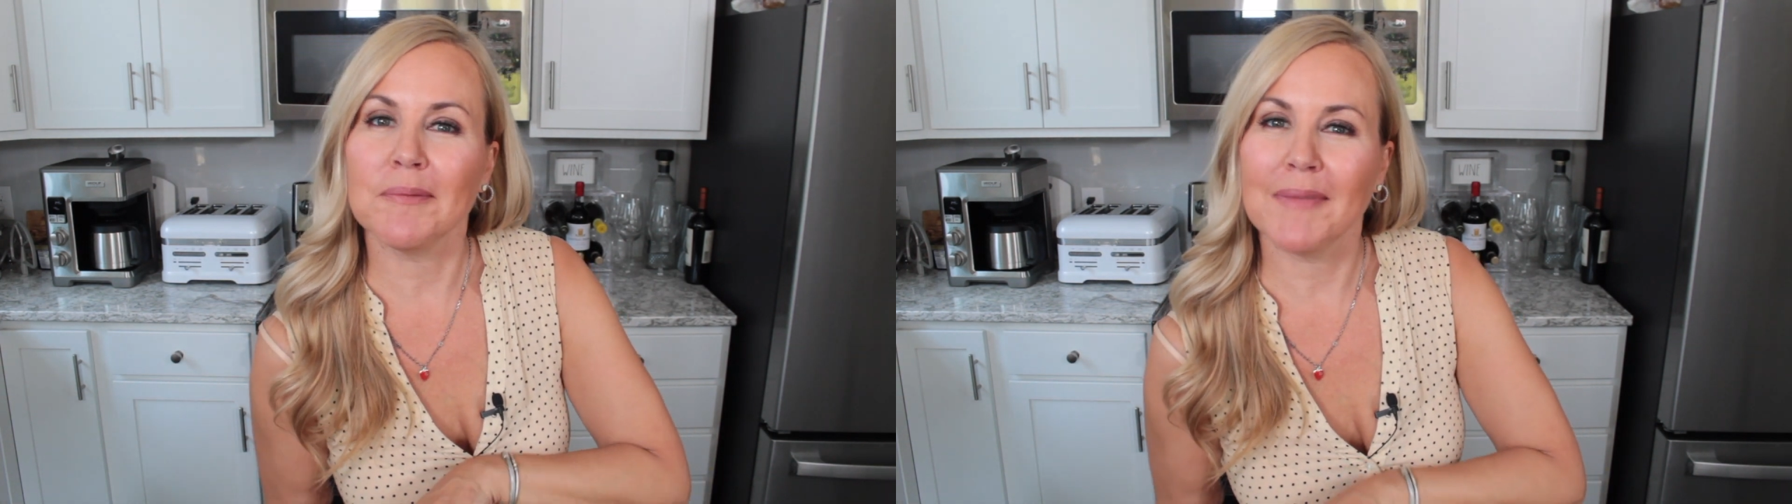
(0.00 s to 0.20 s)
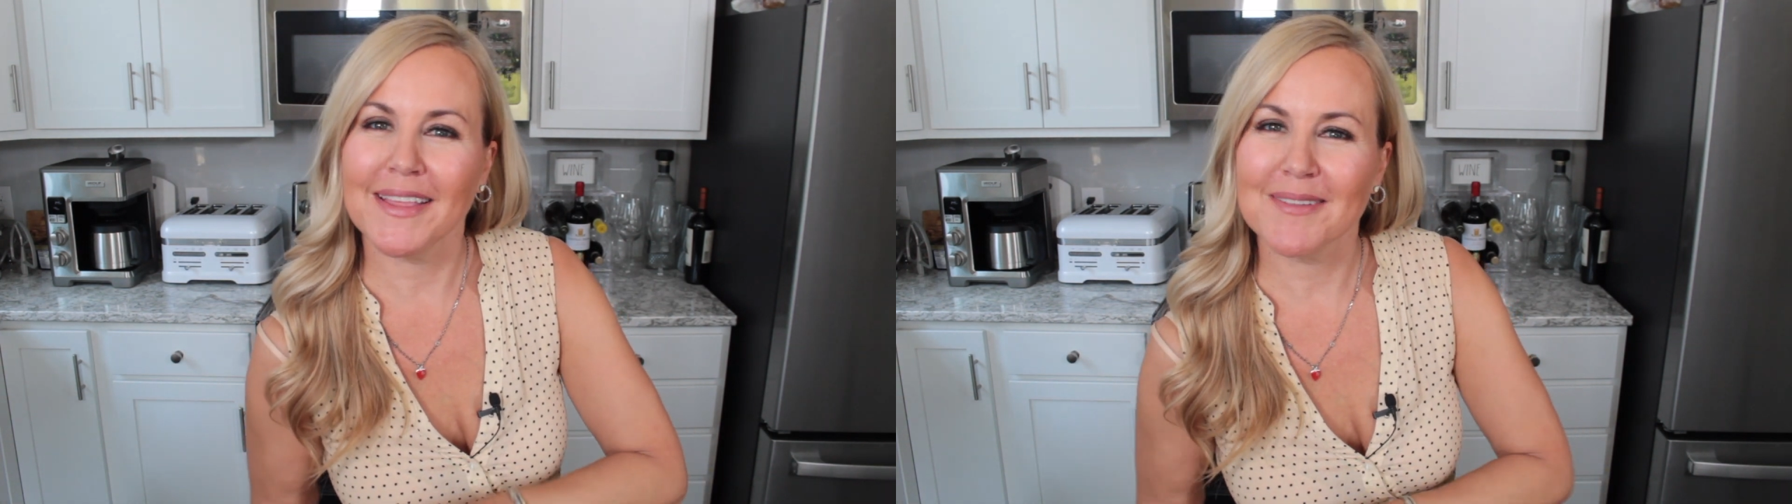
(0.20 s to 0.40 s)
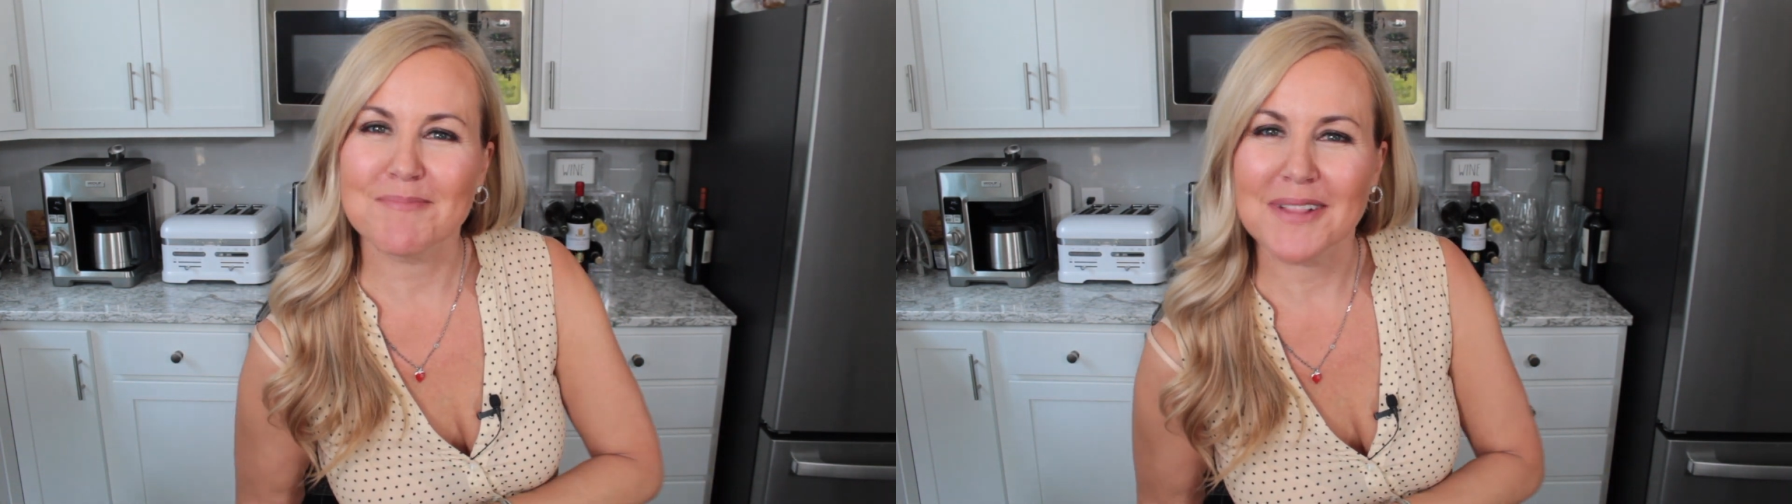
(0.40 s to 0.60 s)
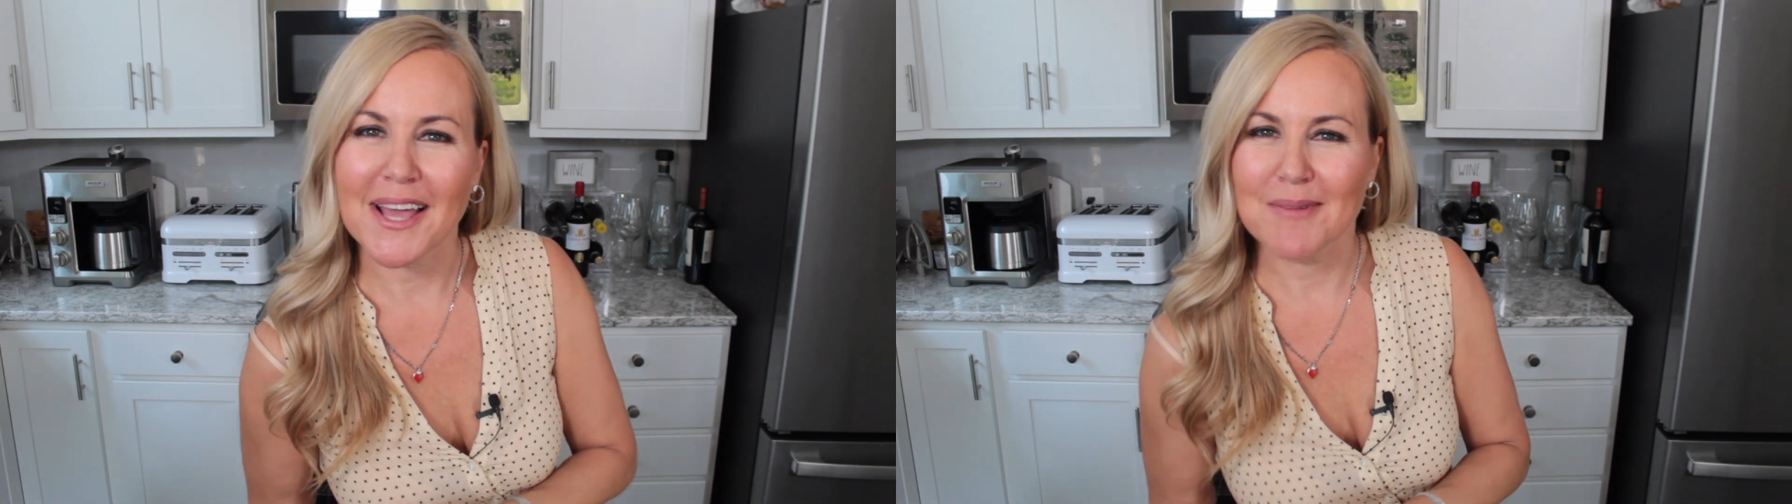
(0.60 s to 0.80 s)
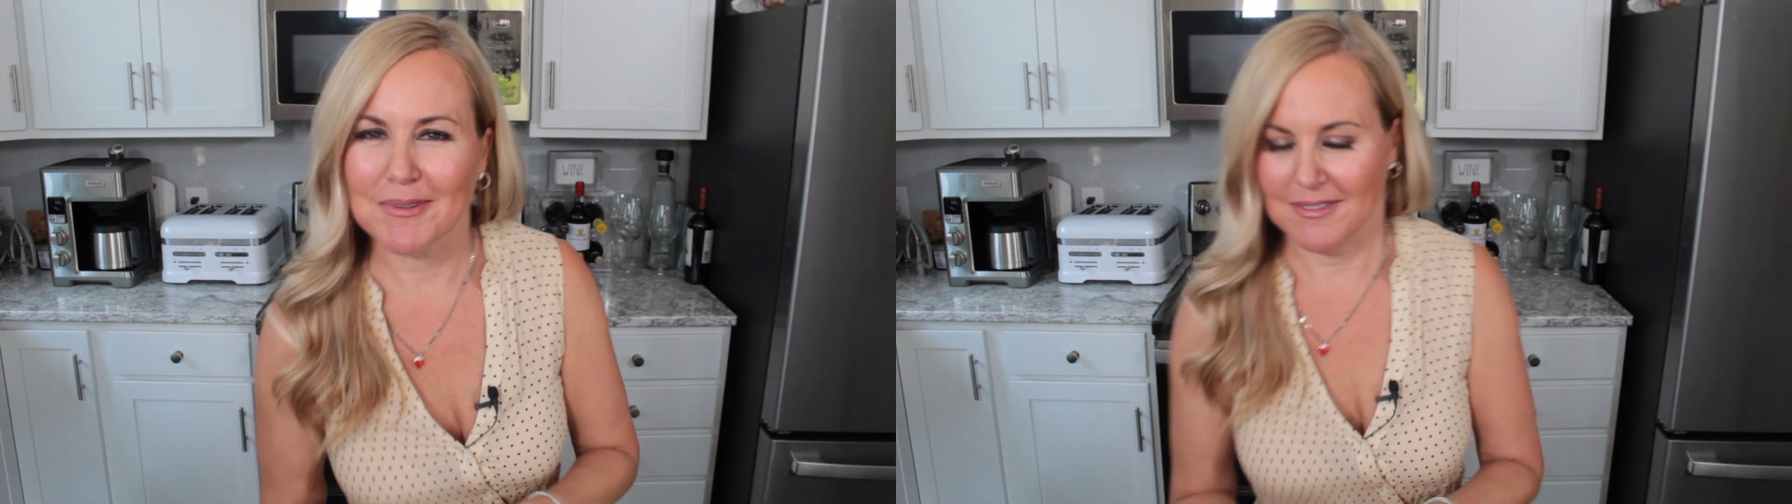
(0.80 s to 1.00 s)
and make them
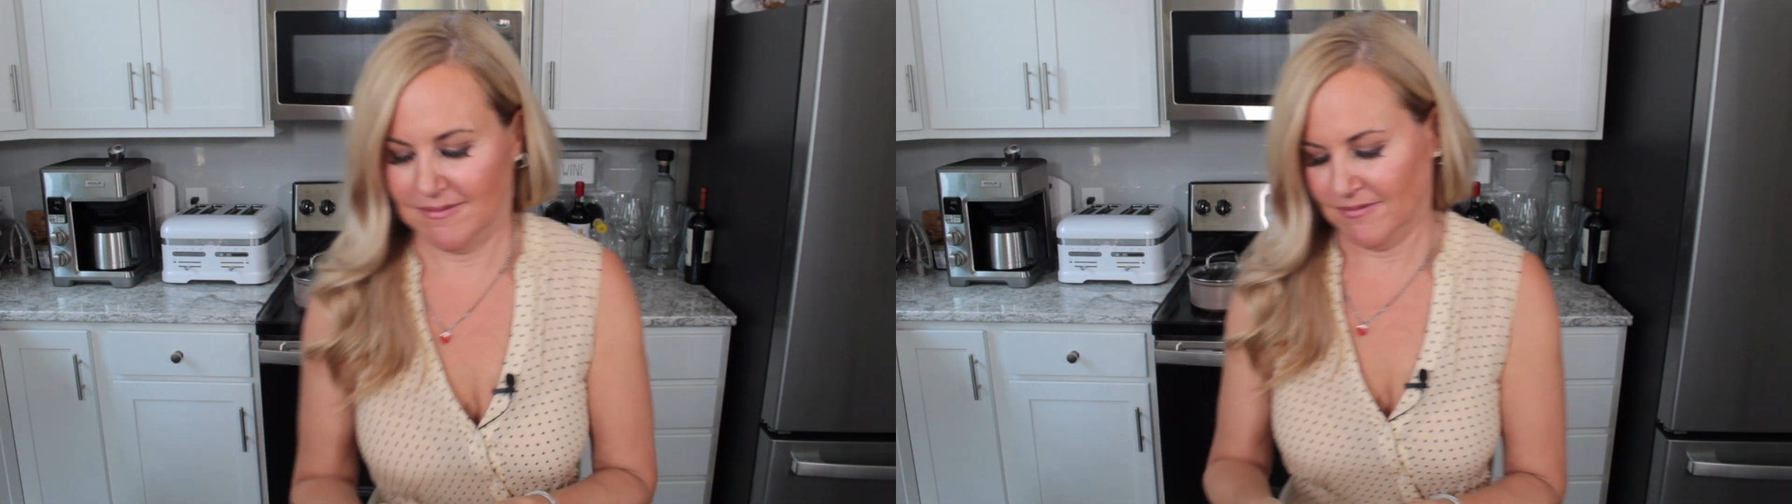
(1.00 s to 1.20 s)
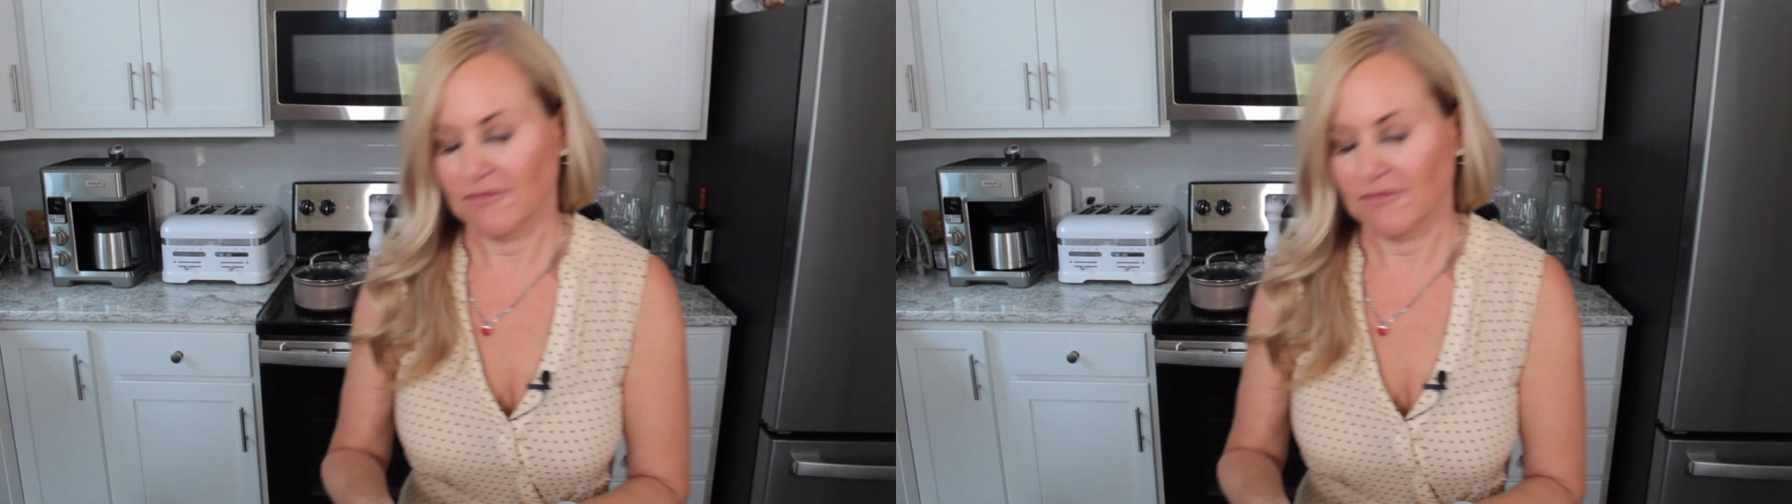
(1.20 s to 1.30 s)
pliable.